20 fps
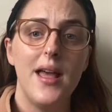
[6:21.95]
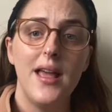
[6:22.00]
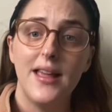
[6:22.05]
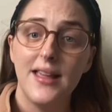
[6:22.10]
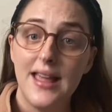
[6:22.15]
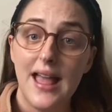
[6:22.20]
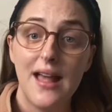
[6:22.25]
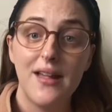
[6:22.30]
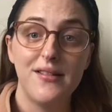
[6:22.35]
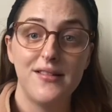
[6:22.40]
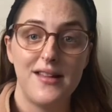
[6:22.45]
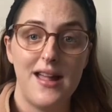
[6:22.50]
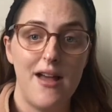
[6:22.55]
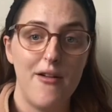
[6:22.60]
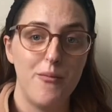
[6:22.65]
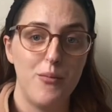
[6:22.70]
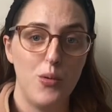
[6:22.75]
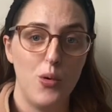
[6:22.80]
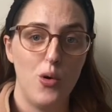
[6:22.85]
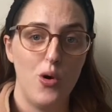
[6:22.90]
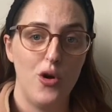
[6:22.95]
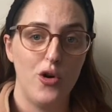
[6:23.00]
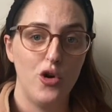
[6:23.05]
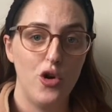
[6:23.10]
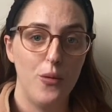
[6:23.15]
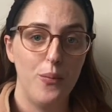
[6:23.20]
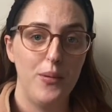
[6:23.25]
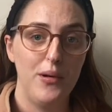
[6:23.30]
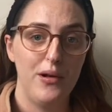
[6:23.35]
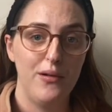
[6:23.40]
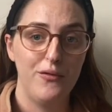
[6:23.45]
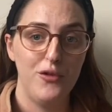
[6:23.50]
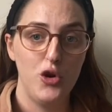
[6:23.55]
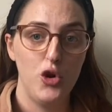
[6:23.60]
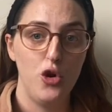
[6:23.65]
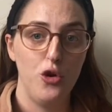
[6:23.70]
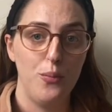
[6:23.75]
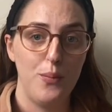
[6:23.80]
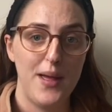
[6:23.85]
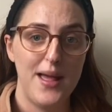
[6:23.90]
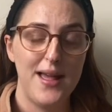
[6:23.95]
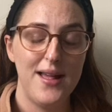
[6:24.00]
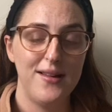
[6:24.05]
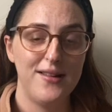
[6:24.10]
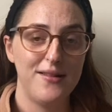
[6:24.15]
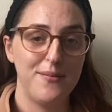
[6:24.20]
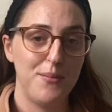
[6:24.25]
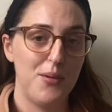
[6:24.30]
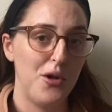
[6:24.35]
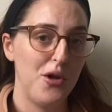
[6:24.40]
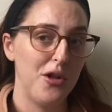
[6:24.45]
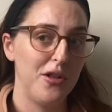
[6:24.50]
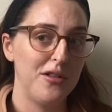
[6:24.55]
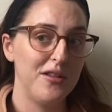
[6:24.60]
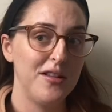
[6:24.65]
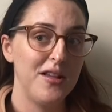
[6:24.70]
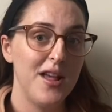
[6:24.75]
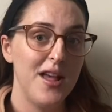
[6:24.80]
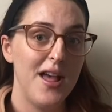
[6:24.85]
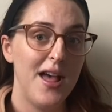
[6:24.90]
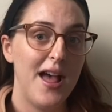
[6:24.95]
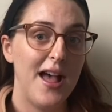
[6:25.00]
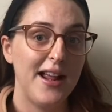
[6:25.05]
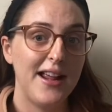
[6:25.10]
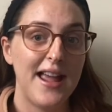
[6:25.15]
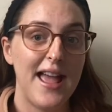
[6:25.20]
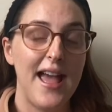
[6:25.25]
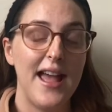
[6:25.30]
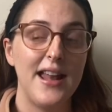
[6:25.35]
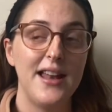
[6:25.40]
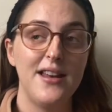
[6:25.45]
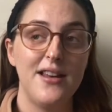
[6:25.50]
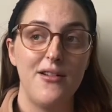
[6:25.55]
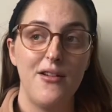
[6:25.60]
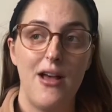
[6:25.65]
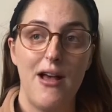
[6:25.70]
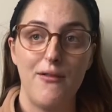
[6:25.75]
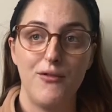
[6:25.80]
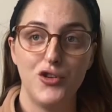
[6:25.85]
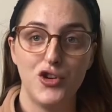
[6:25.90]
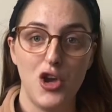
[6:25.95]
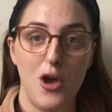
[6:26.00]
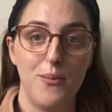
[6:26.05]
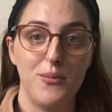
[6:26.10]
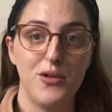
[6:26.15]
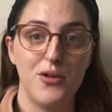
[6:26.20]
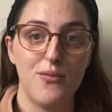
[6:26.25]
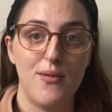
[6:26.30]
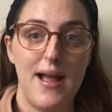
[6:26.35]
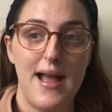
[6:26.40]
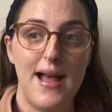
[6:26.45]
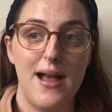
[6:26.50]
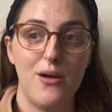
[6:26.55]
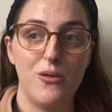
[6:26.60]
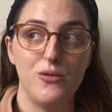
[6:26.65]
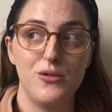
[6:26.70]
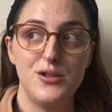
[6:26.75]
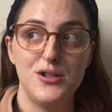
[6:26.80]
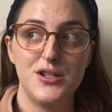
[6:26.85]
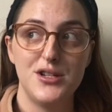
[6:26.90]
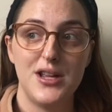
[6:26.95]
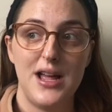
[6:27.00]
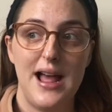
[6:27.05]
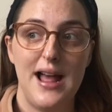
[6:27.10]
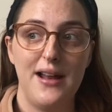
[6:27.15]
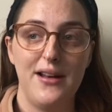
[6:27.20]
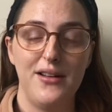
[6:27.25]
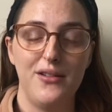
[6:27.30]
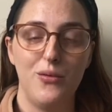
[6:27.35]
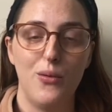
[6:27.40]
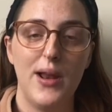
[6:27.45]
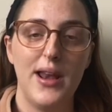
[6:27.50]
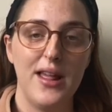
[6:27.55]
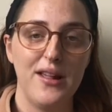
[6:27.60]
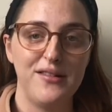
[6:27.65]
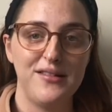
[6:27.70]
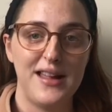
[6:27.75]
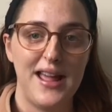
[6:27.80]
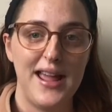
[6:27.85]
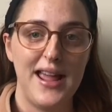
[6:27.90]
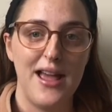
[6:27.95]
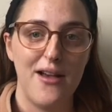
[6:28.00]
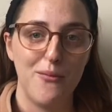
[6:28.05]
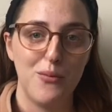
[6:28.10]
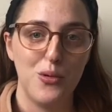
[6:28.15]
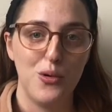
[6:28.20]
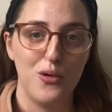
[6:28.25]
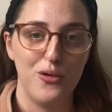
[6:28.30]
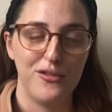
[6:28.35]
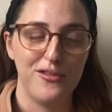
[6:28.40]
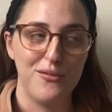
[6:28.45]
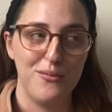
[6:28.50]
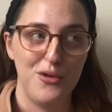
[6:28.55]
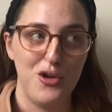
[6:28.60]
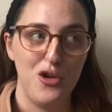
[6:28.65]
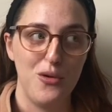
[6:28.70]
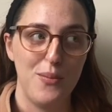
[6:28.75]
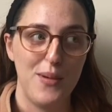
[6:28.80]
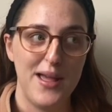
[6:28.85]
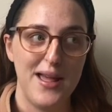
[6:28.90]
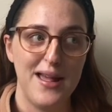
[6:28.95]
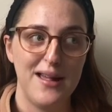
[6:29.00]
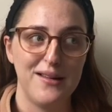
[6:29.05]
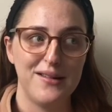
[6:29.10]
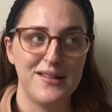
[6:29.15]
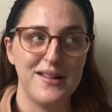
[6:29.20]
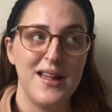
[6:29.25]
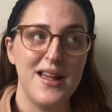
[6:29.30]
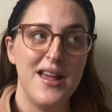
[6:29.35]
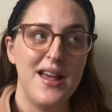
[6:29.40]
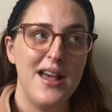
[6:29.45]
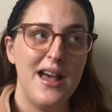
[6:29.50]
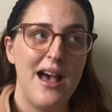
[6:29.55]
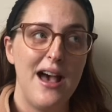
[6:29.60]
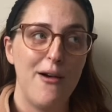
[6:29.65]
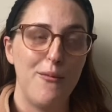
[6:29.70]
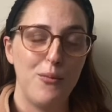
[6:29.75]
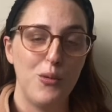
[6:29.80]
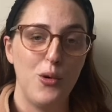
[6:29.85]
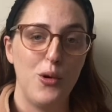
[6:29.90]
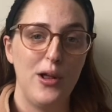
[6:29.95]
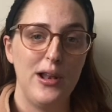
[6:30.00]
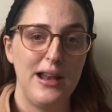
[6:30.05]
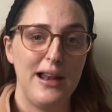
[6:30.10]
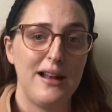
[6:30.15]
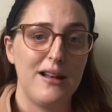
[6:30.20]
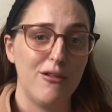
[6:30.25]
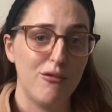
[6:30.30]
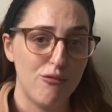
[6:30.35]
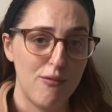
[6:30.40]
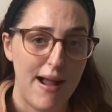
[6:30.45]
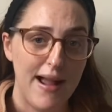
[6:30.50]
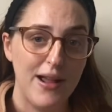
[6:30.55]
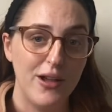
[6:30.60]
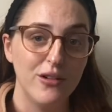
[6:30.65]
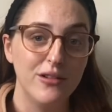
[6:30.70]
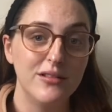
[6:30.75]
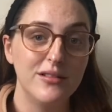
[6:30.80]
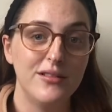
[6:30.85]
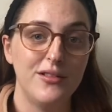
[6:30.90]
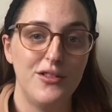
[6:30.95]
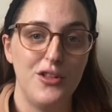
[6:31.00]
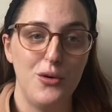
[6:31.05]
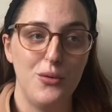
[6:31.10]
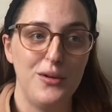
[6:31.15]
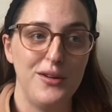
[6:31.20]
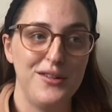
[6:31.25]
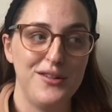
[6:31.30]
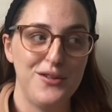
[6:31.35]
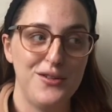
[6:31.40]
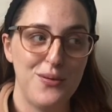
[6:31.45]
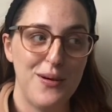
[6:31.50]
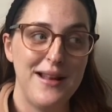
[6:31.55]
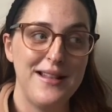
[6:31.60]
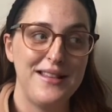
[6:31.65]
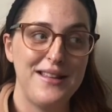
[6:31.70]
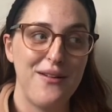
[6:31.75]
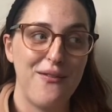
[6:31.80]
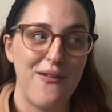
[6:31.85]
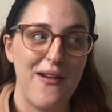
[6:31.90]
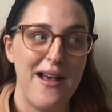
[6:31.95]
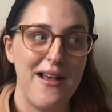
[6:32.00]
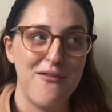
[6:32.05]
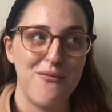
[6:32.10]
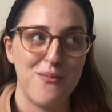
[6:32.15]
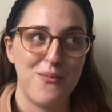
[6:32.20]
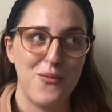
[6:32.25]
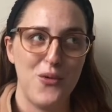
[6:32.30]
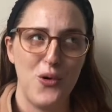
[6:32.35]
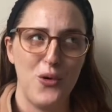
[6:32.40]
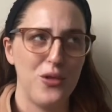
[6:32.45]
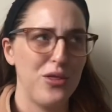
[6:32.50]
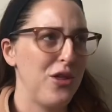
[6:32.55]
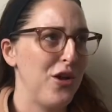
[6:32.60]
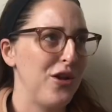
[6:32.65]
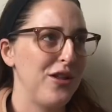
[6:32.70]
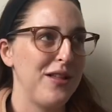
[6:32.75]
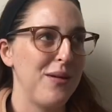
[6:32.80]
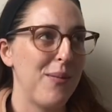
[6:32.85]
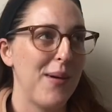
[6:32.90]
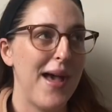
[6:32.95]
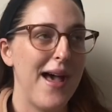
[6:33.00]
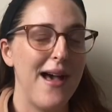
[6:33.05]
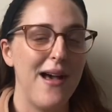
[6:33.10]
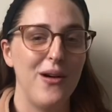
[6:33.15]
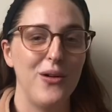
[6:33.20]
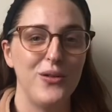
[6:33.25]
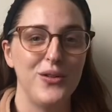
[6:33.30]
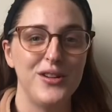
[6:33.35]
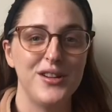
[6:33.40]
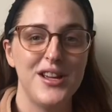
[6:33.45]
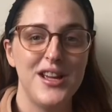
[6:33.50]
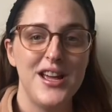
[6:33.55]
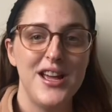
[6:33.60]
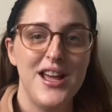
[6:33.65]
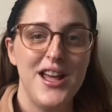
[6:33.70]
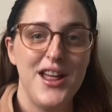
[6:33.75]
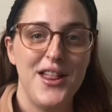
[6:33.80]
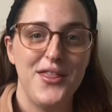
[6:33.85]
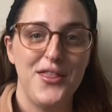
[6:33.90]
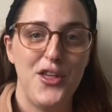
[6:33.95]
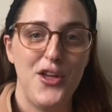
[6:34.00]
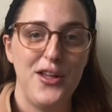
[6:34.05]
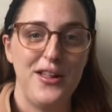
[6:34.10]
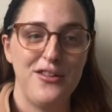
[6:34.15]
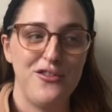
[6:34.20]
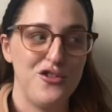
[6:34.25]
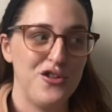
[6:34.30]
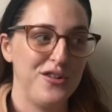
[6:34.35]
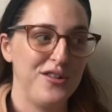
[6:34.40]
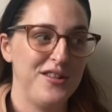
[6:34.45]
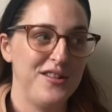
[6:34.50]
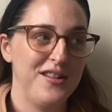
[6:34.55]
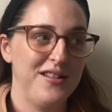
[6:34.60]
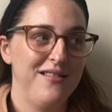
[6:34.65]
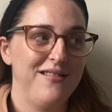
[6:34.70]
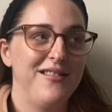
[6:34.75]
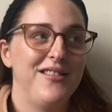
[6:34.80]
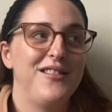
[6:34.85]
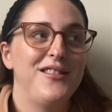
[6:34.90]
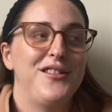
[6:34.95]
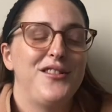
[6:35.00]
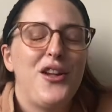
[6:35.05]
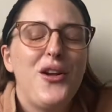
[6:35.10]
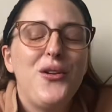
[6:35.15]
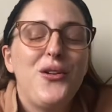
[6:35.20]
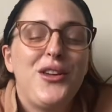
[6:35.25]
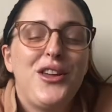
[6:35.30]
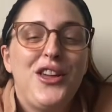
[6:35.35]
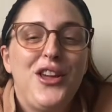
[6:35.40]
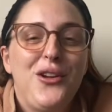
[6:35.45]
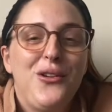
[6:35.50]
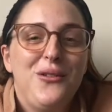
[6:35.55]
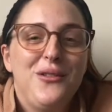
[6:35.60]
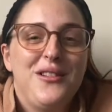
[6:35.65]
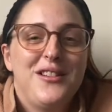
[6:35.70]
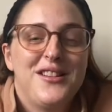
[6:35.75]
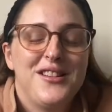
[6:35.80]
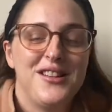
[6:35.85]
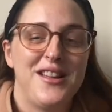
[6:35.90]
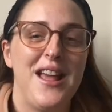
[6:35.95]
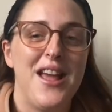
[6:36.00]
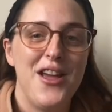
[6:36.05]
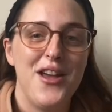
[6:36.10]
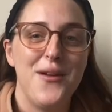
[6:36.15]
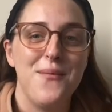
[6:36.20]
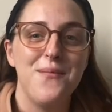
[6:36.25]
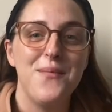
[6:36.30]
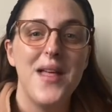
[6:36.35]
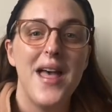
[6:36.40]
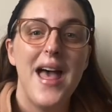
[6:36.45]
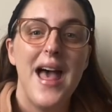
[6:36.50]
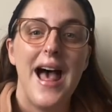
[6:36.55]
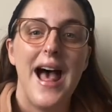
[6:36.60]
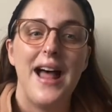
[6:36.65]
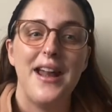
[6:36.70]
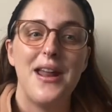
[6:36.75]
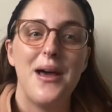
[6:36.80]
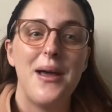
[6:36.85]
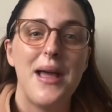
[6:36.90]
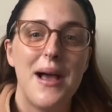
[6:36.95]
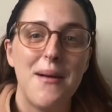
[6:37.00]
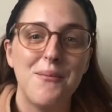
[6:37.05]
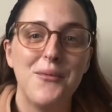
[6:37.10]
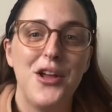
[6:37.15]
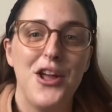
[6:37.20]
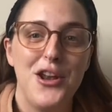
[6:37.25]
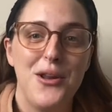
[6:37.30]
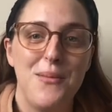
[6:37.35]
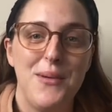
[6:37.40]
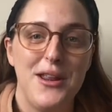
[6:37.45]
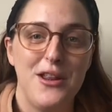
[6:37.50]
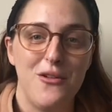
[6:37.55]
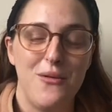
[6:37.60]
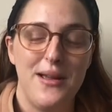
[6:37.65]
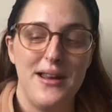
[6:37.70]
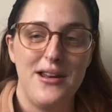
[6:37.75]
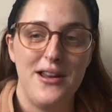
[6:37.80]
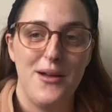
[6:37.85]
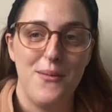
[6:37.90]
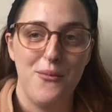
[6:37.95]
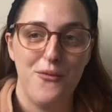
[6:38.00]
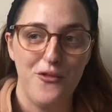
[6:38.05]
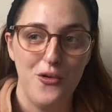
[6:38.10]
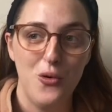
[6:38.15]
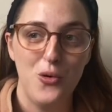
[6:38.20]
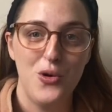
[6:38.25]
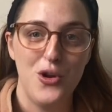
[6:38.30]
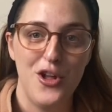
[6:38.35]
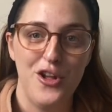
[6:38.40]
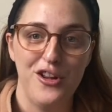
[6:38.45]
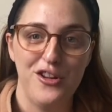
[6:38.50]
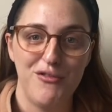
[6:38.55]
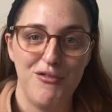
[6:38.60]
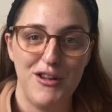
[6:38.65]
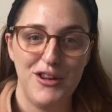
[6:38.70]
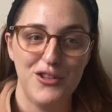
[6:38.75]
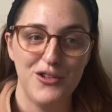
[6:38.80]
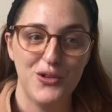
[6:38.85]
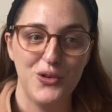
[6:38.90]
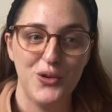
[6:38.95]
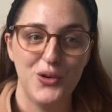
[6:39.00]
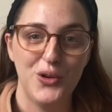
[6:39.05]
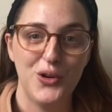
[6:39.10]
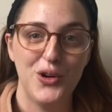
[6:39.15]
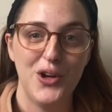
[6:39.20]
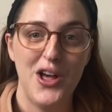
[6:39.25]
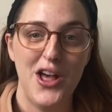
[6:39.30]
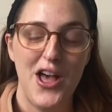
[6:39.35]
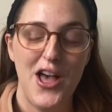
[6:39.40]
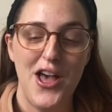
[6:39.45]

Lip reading: Yes, I've bought a couple of new bits, but again, I've shopped around, and when I say I bought some new bits, I bought a little rail that was £25 or £30 that is just so cute. And I am going to be doing a full nursery tour.